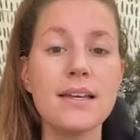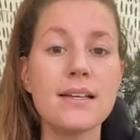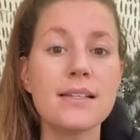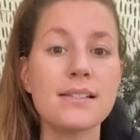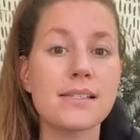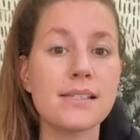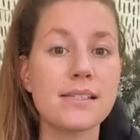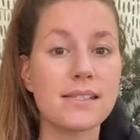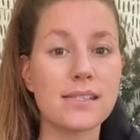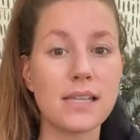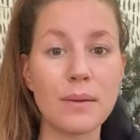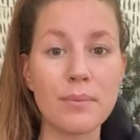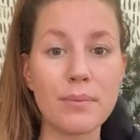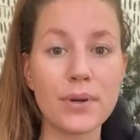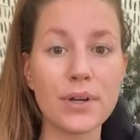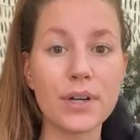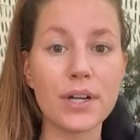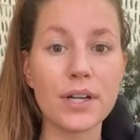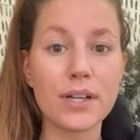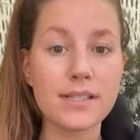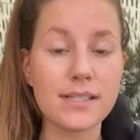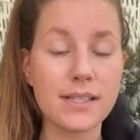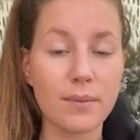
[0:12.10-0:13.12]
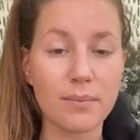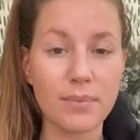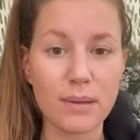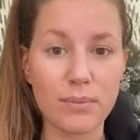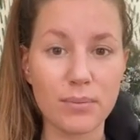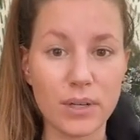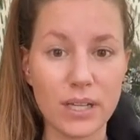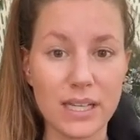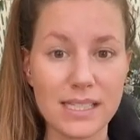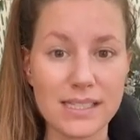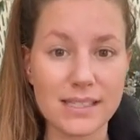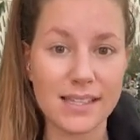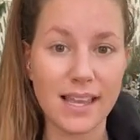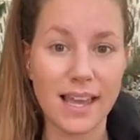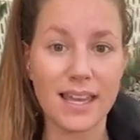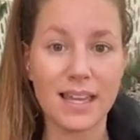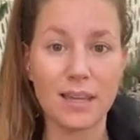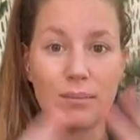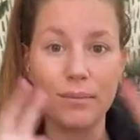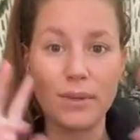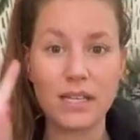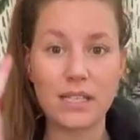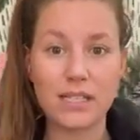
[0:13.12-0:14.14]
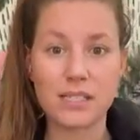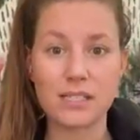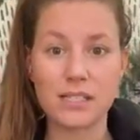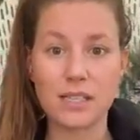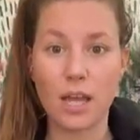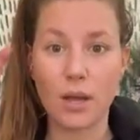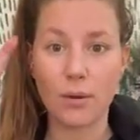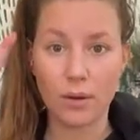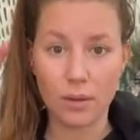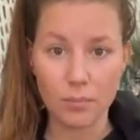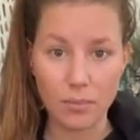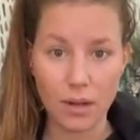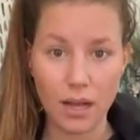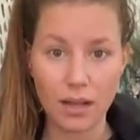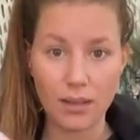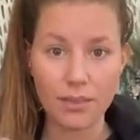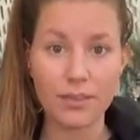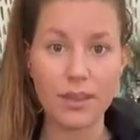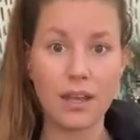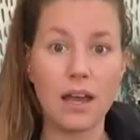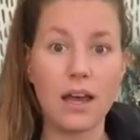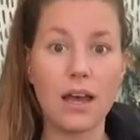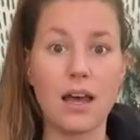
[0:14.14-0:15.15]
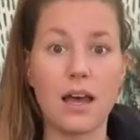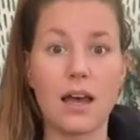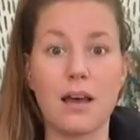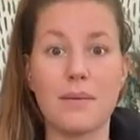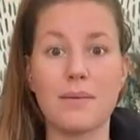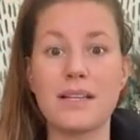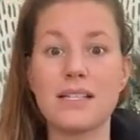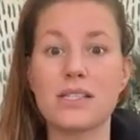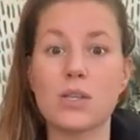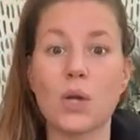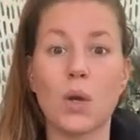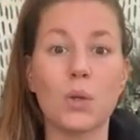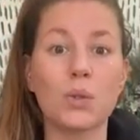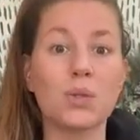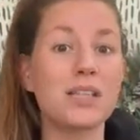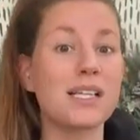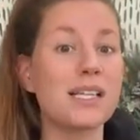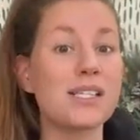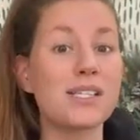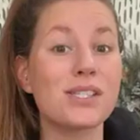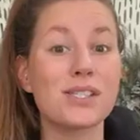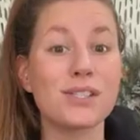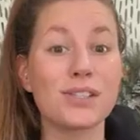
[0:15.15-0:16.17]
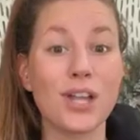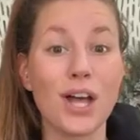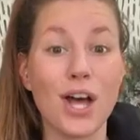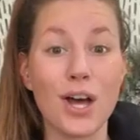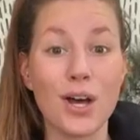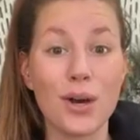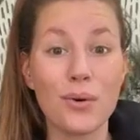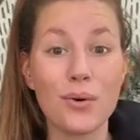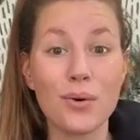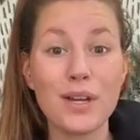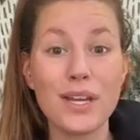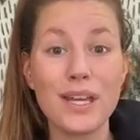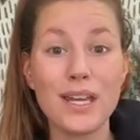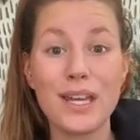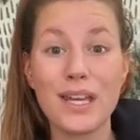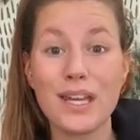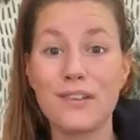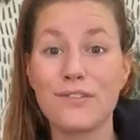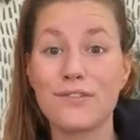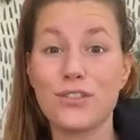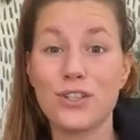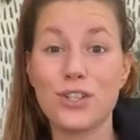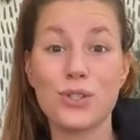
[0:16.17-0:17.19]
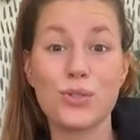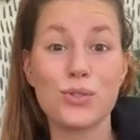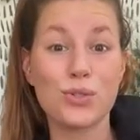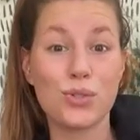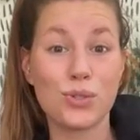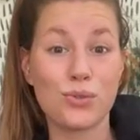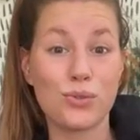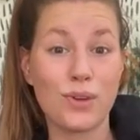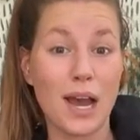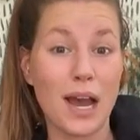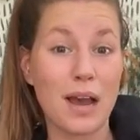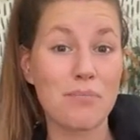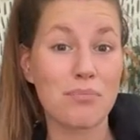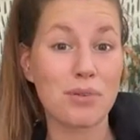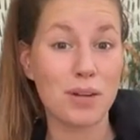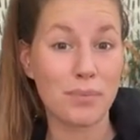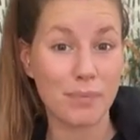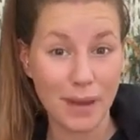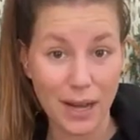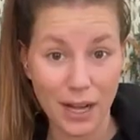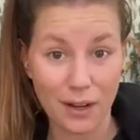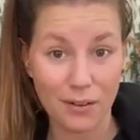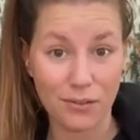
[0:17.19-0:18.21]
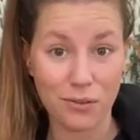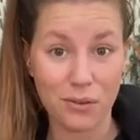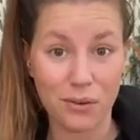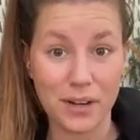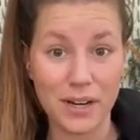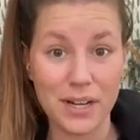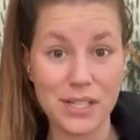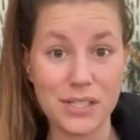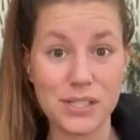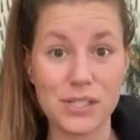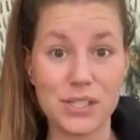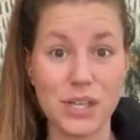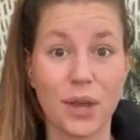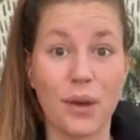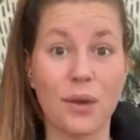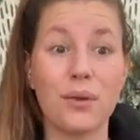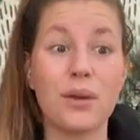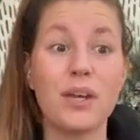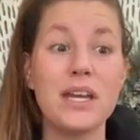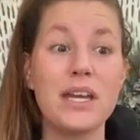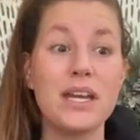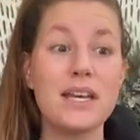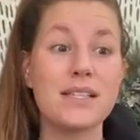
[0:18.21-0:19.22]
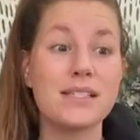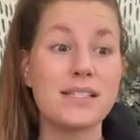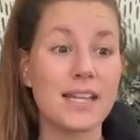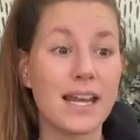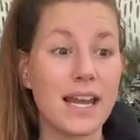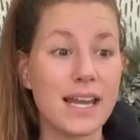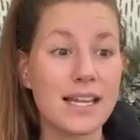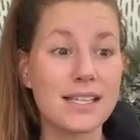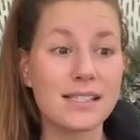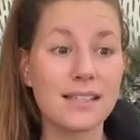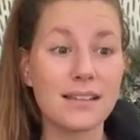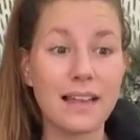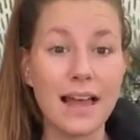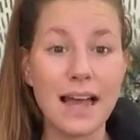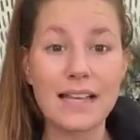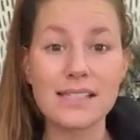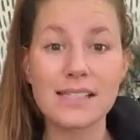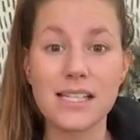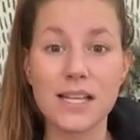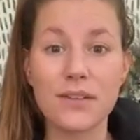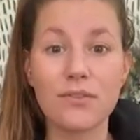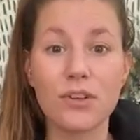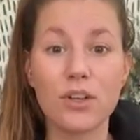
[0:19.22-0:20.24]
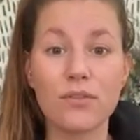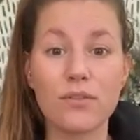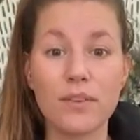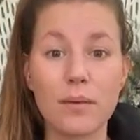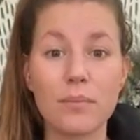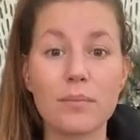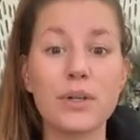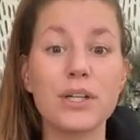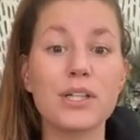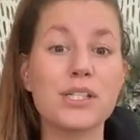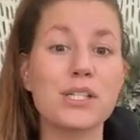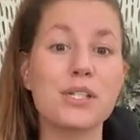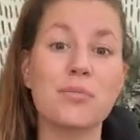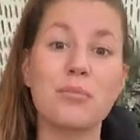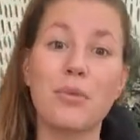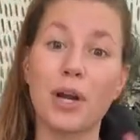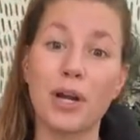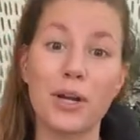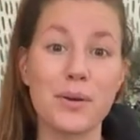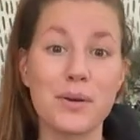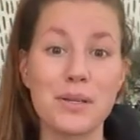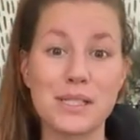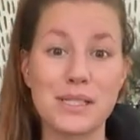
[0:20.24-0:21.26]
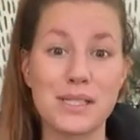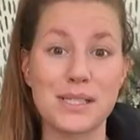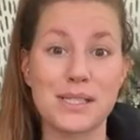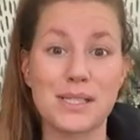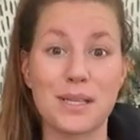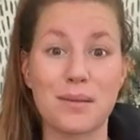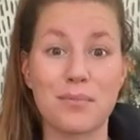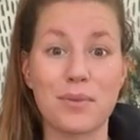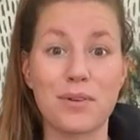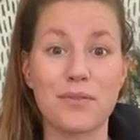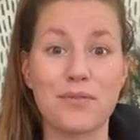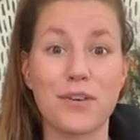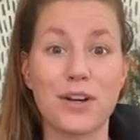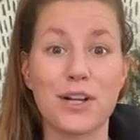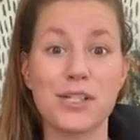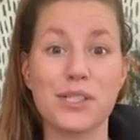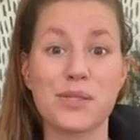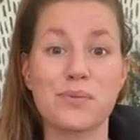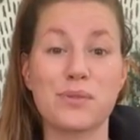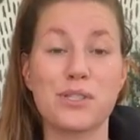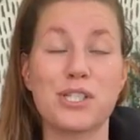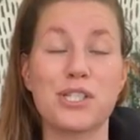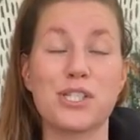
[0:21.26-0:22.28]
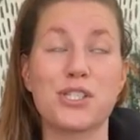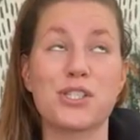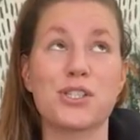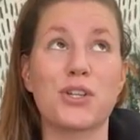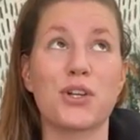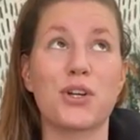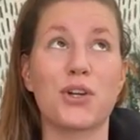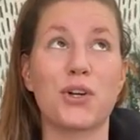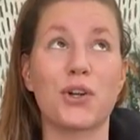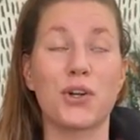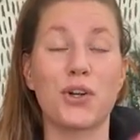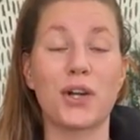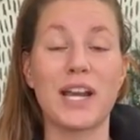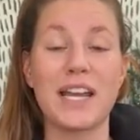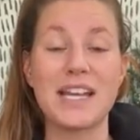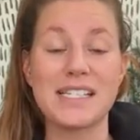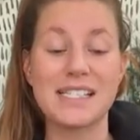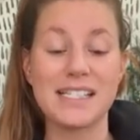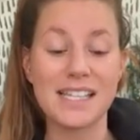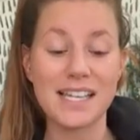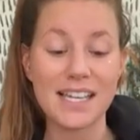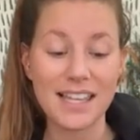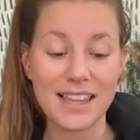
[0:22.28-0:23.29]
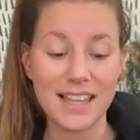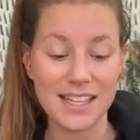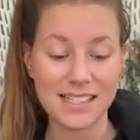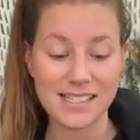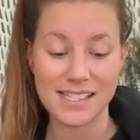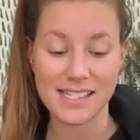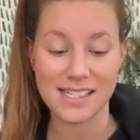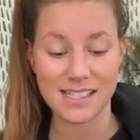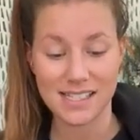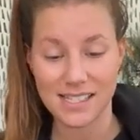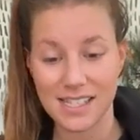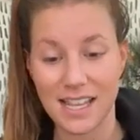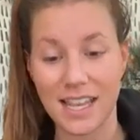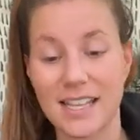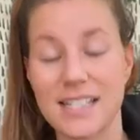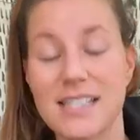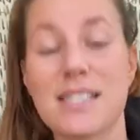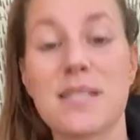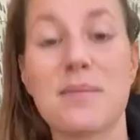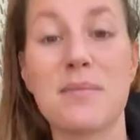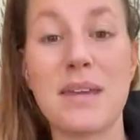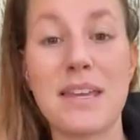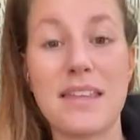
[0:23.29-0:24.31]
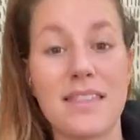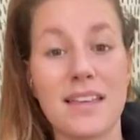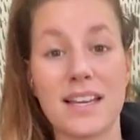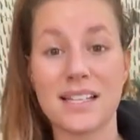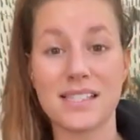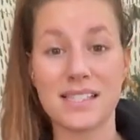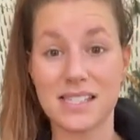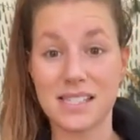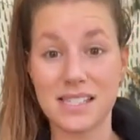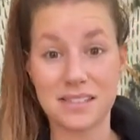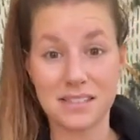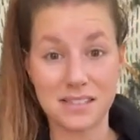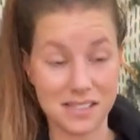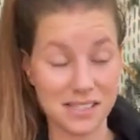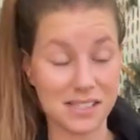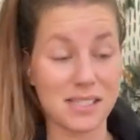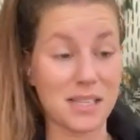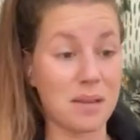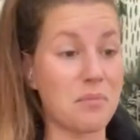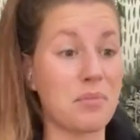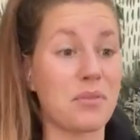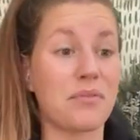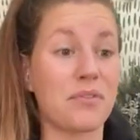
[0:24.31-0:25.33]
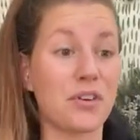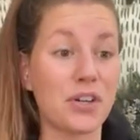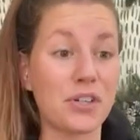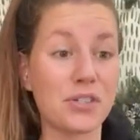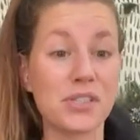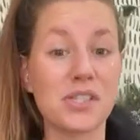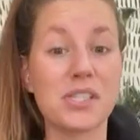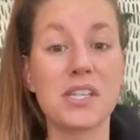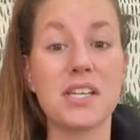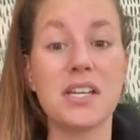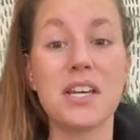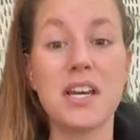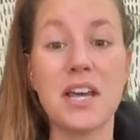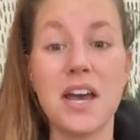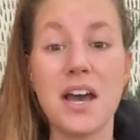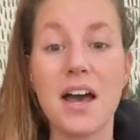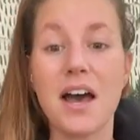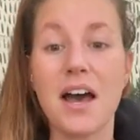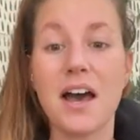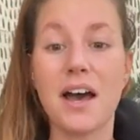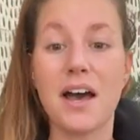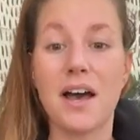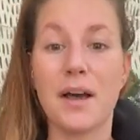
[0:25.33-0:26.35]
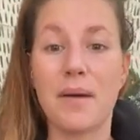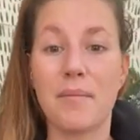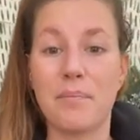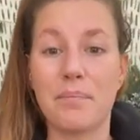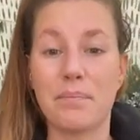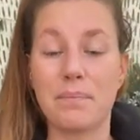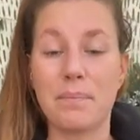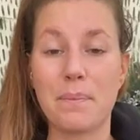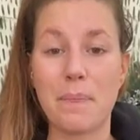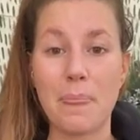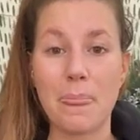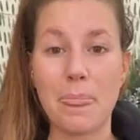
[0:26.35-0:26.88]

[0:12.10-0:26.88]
December, some people can say, can be a slower month. It's only slow if you do not prepare for it. So today is the last day of November. Tomorrow is December 1st, which is crazy. That's insane to me that it's December 1st.